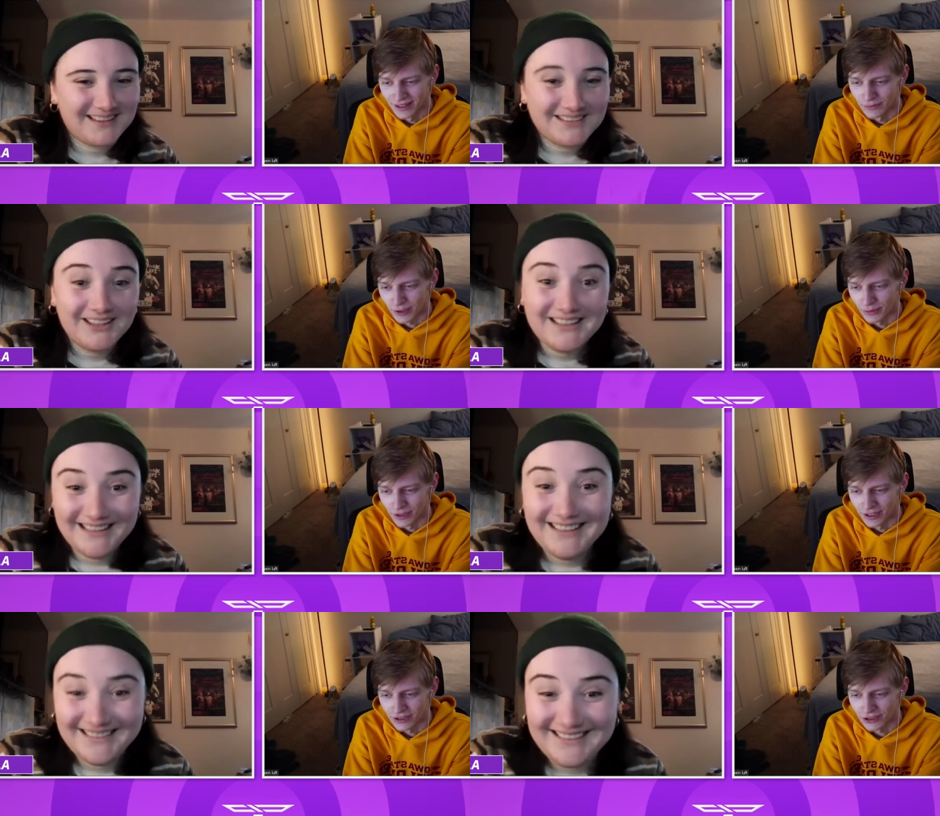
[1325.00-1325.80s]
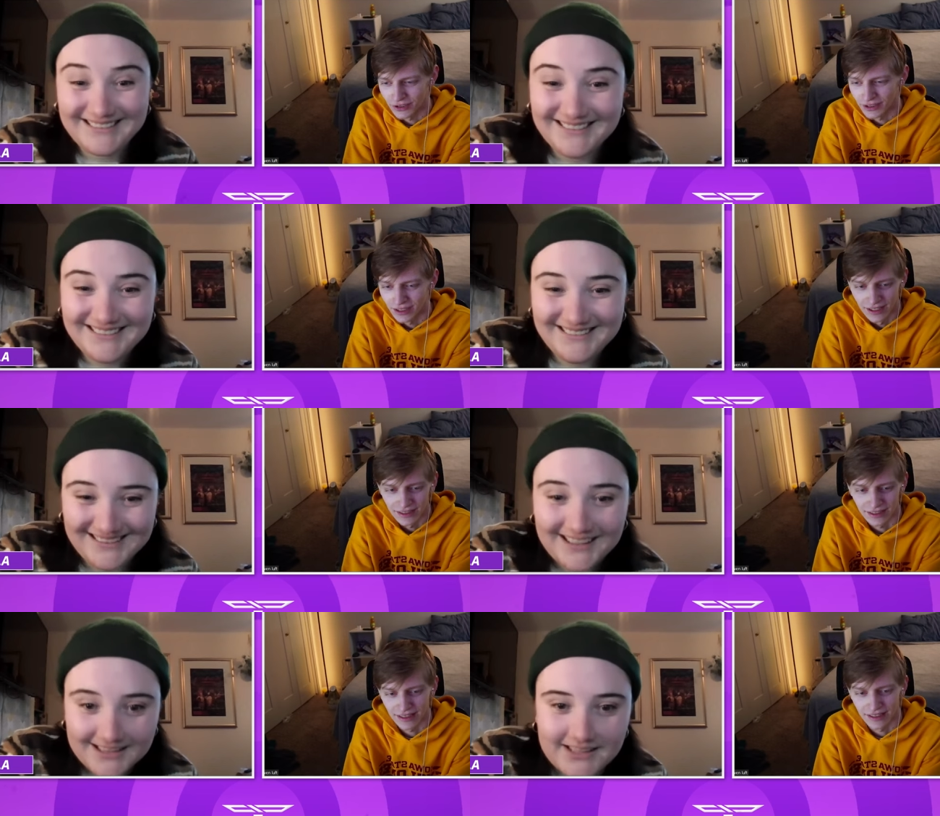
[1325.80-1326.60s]
Speaker 1: pretty much and it's
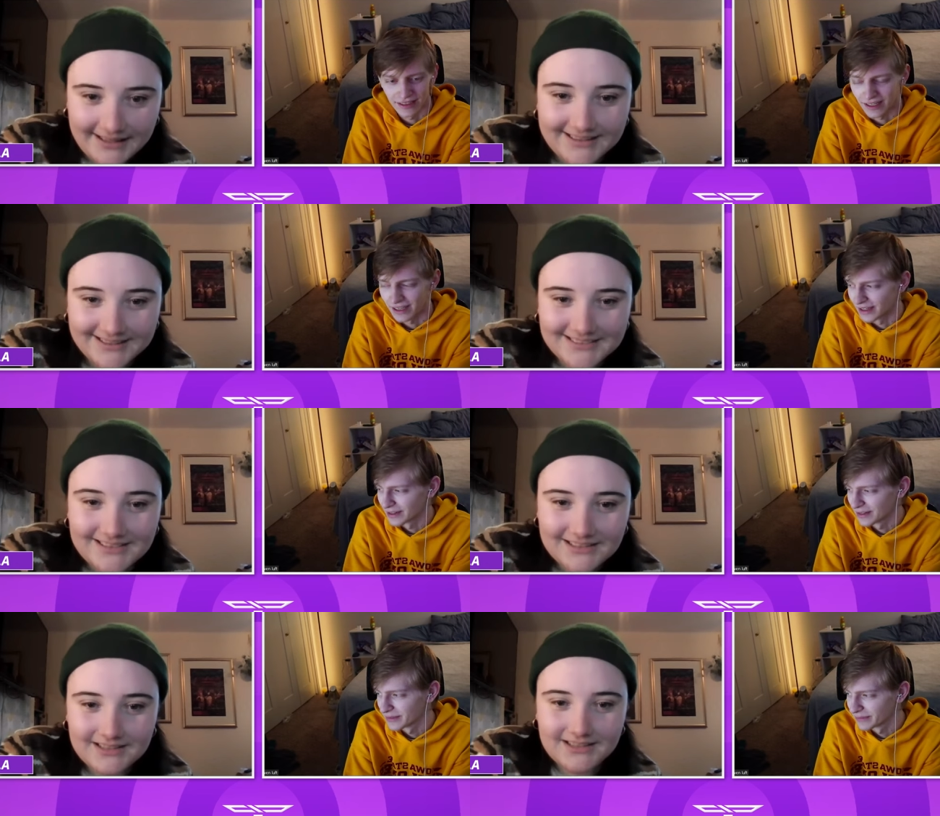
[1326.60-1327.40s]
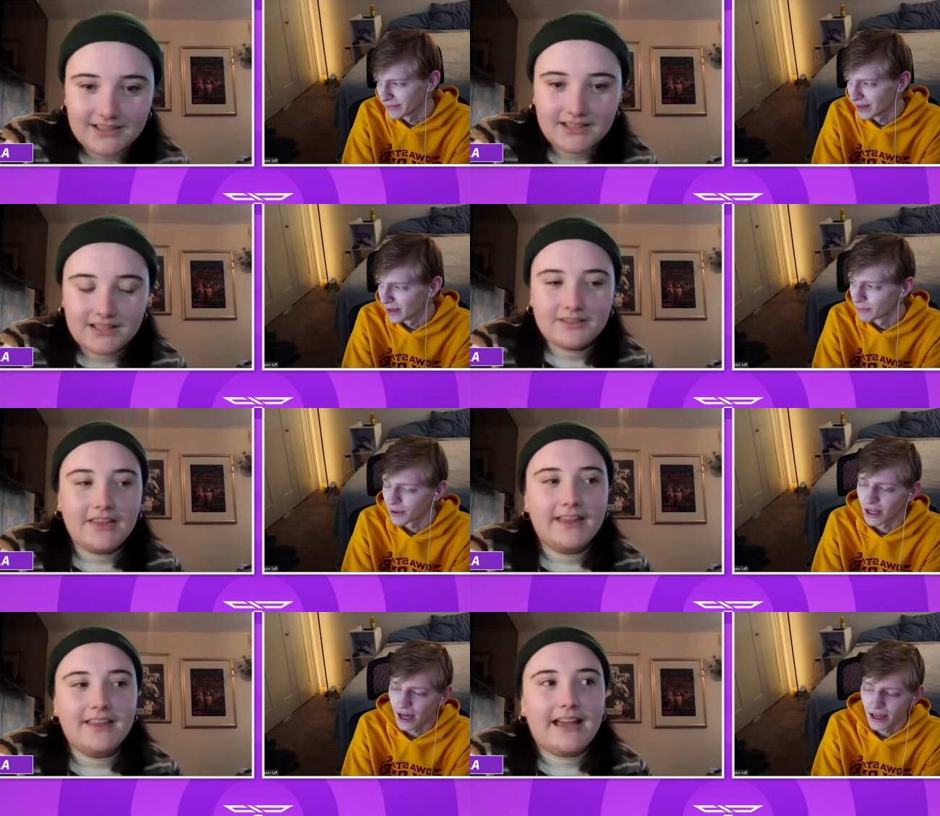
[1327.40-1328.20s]
like yeah yeah
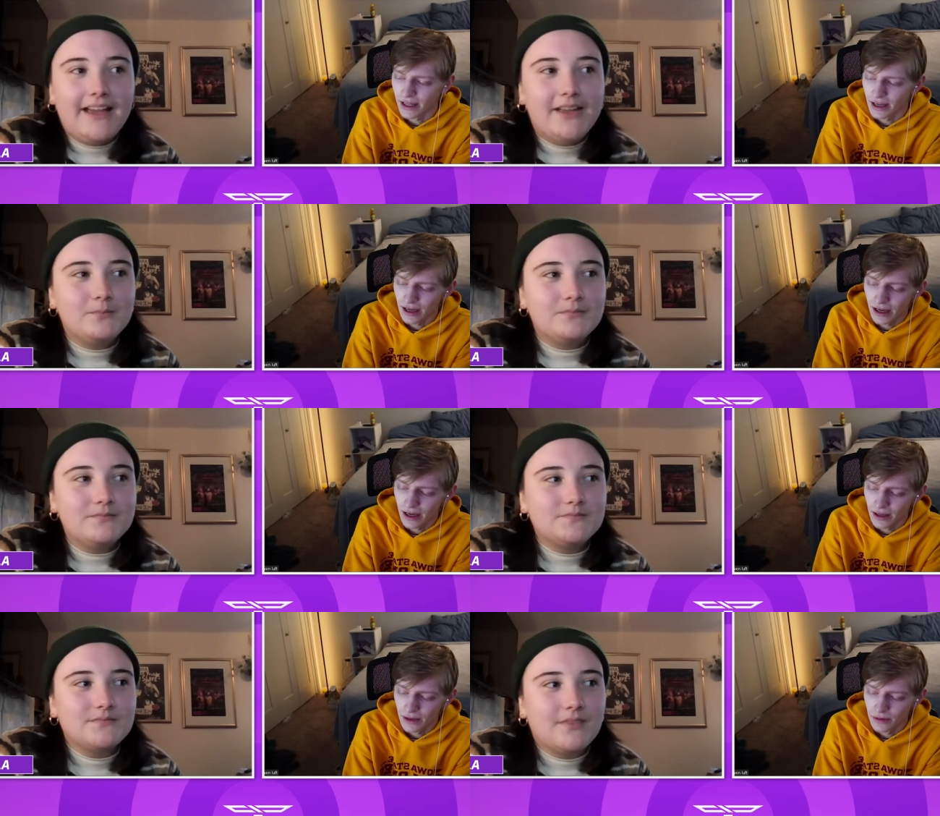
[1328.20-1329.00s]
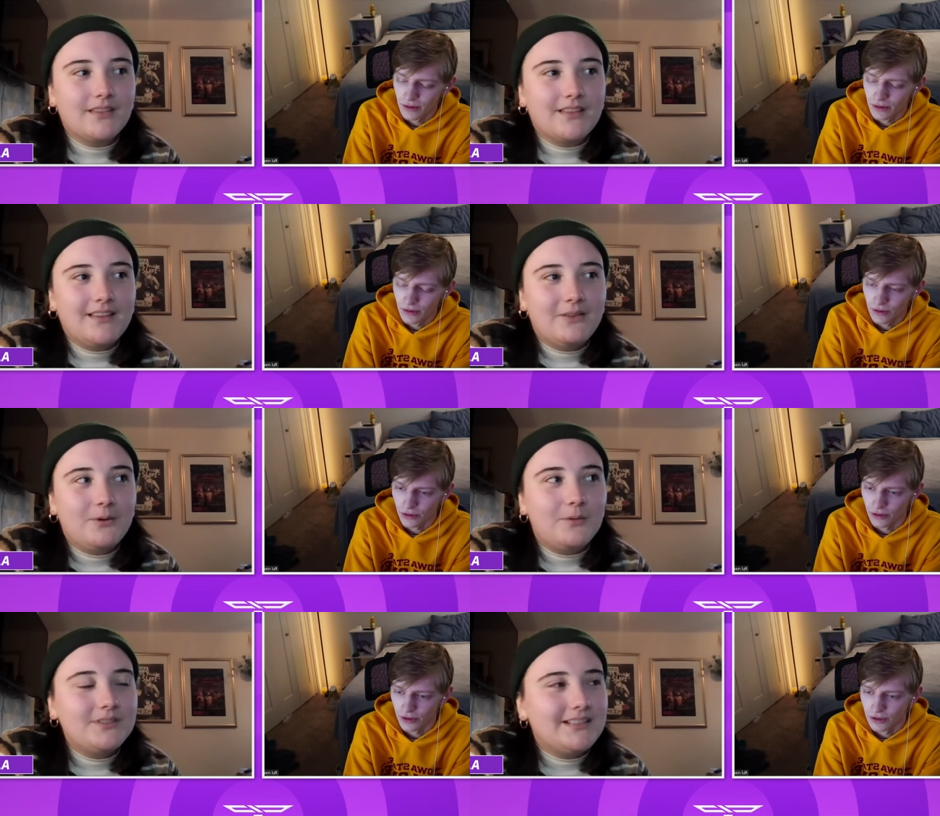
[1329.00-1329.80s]
but like
Speaker 2: I, um
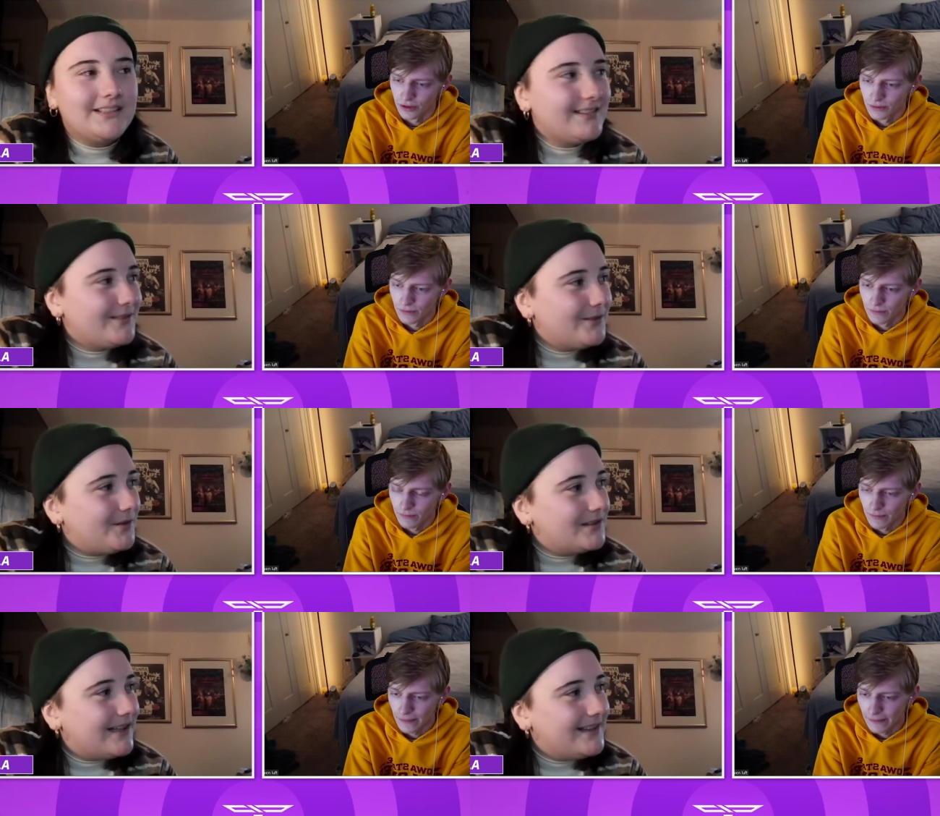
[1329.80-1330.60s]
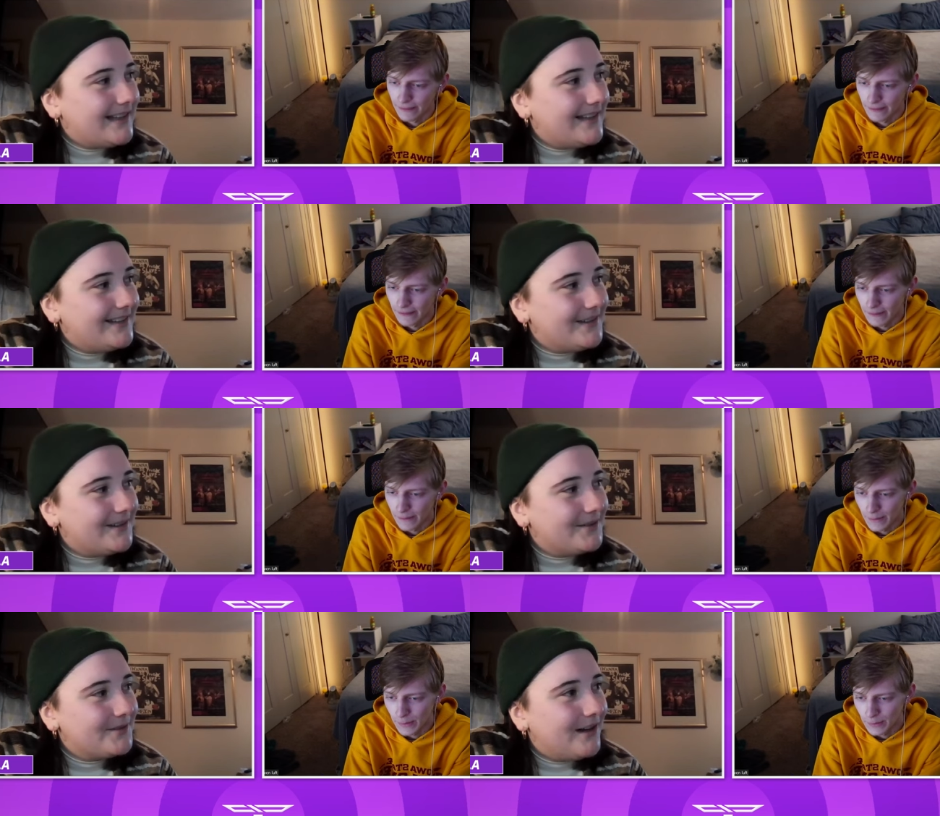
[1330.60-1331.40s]
what was it what was it i sent
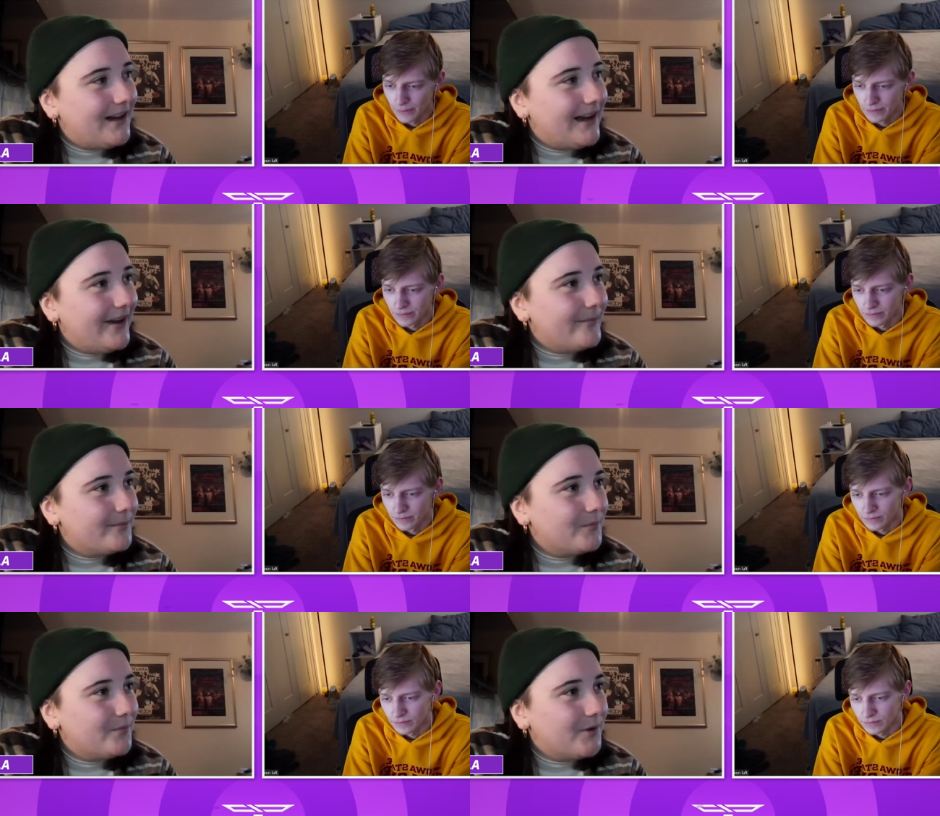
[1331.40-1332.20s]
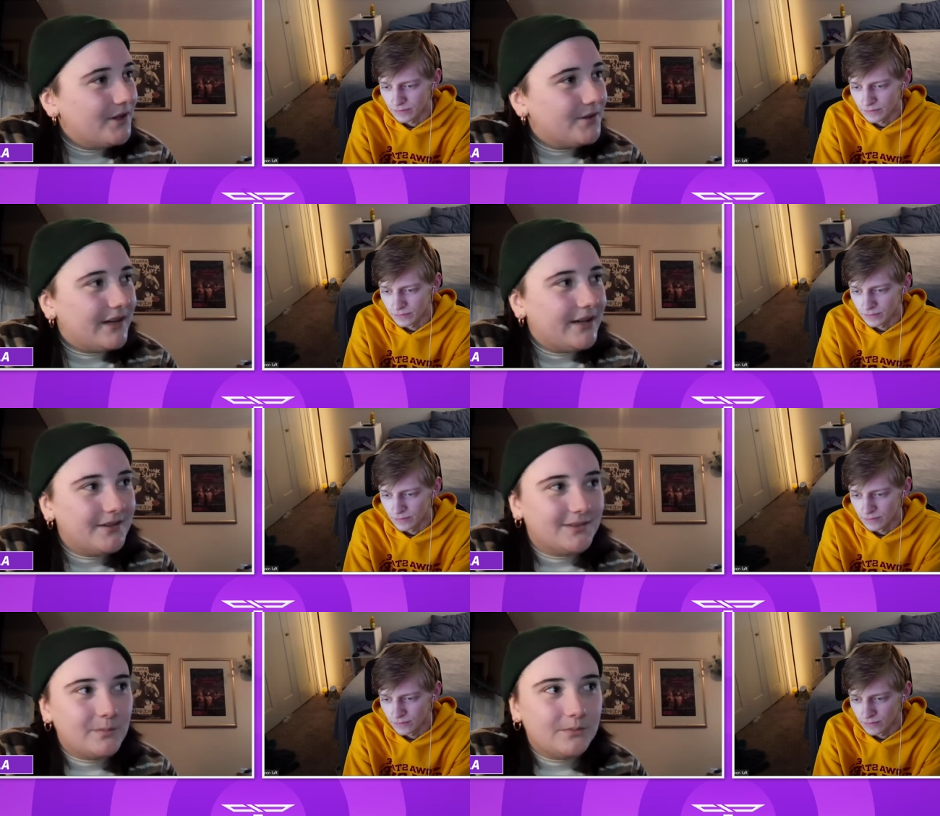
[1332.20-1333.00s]
to um one of the
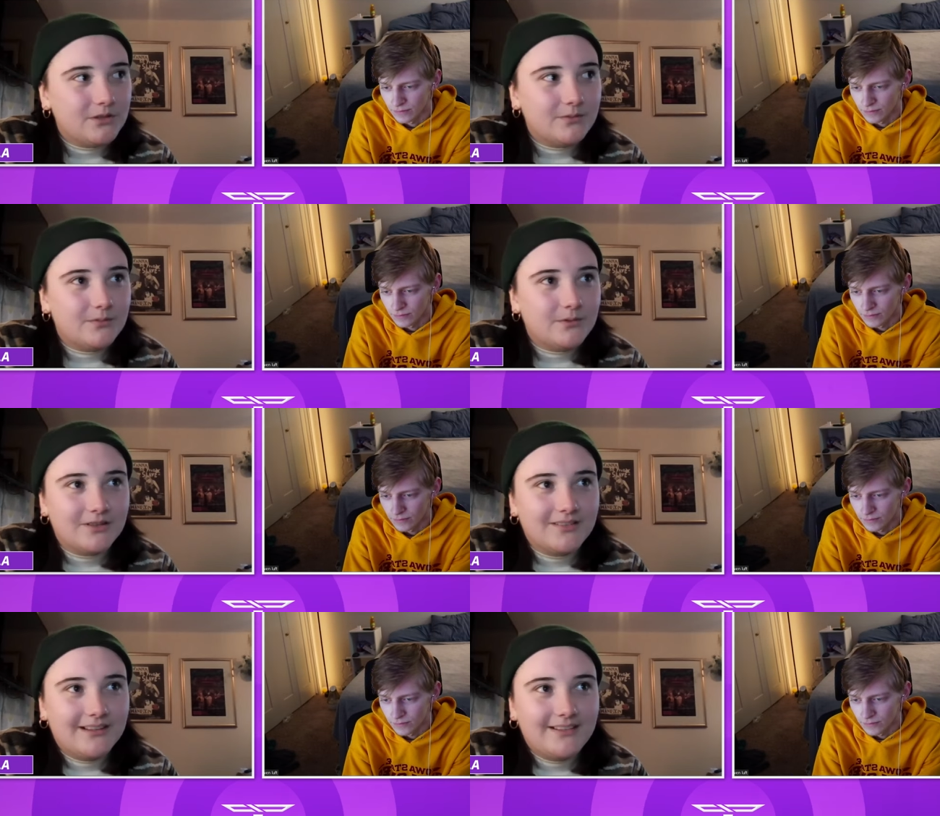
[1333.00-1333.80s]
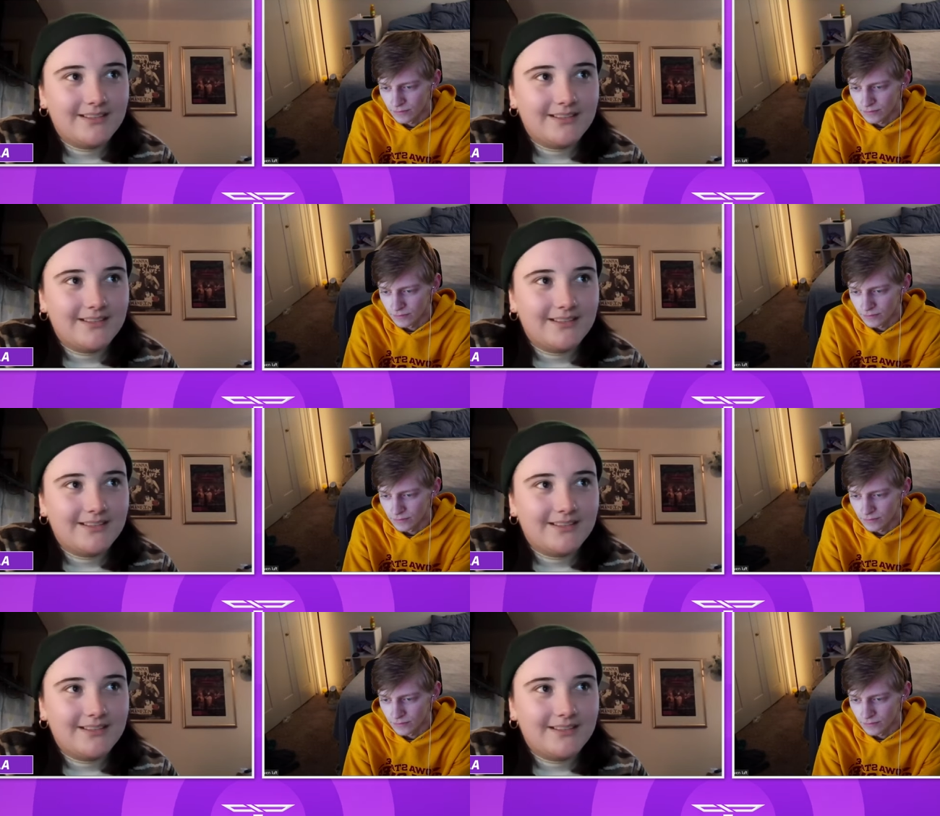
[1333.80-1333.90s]
writers and me were, were